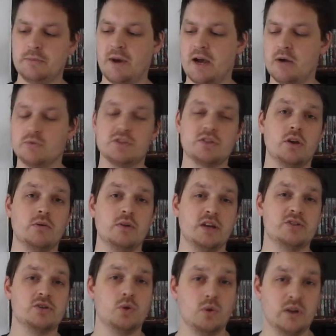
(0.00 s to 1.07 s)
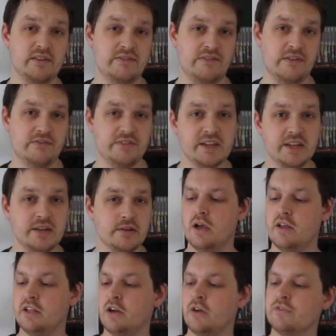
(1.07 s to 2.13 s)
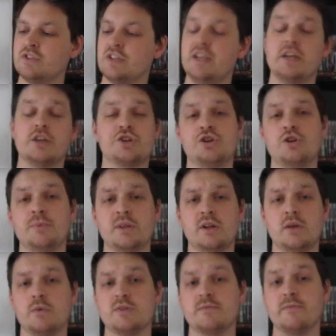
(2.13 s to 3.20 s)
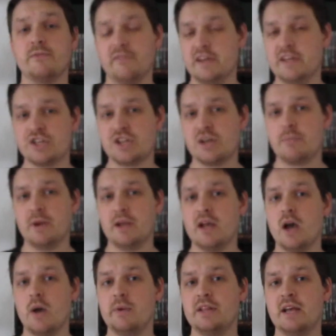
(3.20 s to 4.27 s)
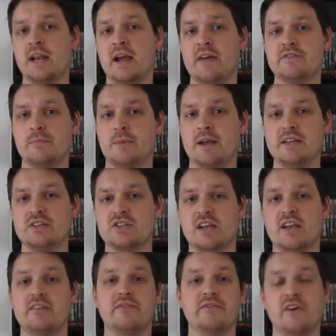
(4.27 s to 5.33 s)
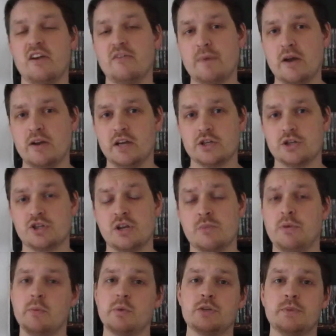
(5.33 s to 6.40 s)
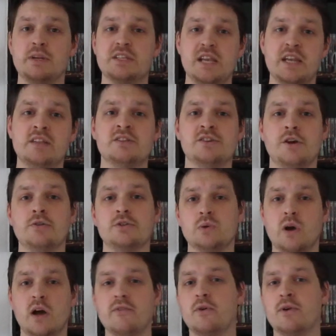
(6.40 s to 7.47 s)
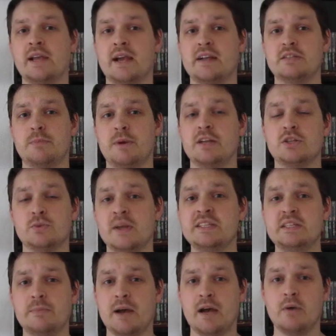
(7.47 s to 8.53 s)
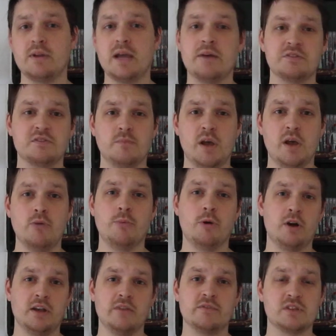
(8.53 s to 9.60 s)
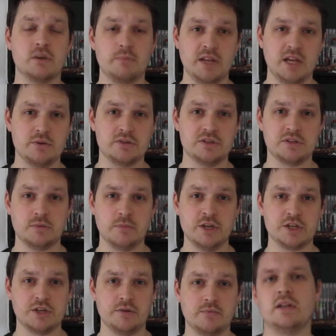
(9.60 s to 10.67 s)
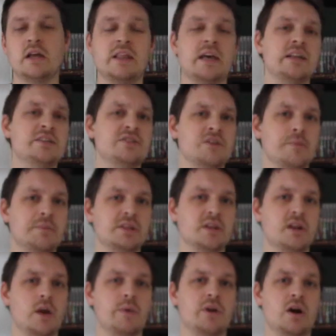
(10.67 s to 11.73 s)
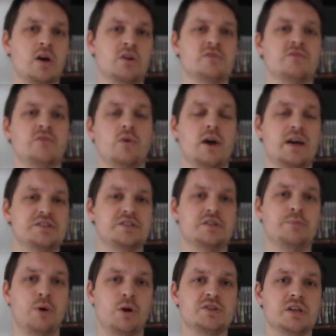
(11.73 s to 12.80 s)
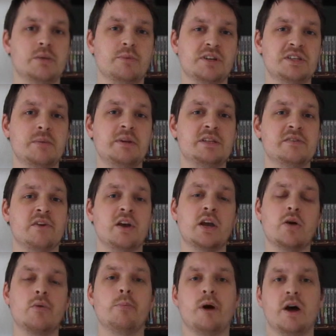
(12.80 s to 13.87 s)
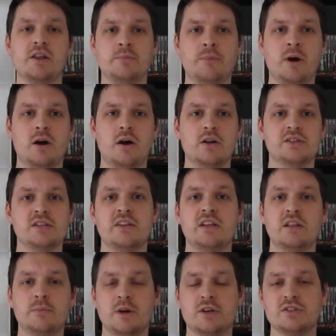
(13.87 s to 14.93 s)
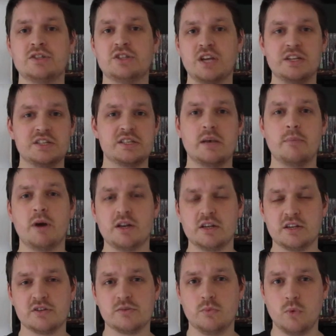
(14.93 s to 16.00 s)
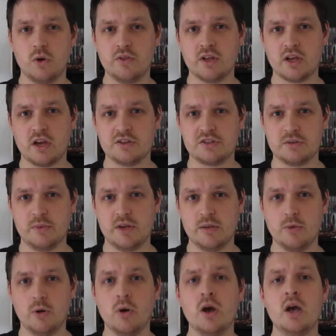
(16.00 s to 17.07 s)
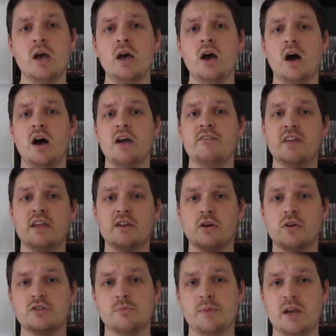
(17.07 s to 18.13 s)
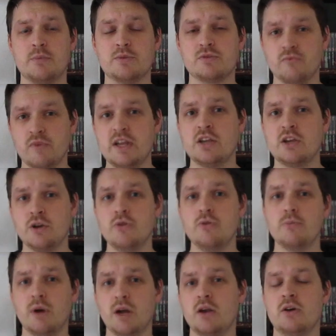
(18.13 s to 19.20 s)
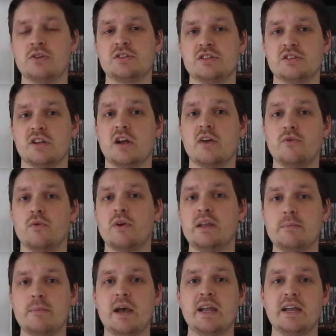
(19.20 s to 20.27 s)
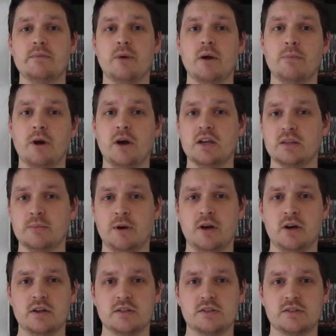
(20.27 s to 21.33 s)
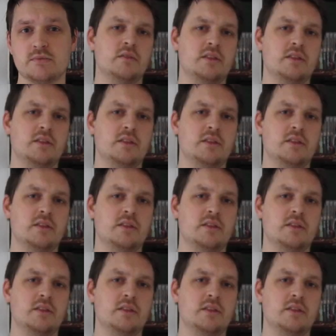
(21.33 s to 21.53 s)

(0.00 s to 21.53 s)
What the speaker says: £20, so let's call it 15. And then obviously, assuming that it wasn't free shipping, I would then have to pay, say, £5 extra shipping, which means in total I've already had to pay £20 out of my own pocket for somebody else's commission. Now that is something that I would ask for as a deposit, because it means if I go and buy the parts and then the person changes their mind and doesn't want the custom anymore, I've then got to be able to recoup my losses that I've already made by buying the parts.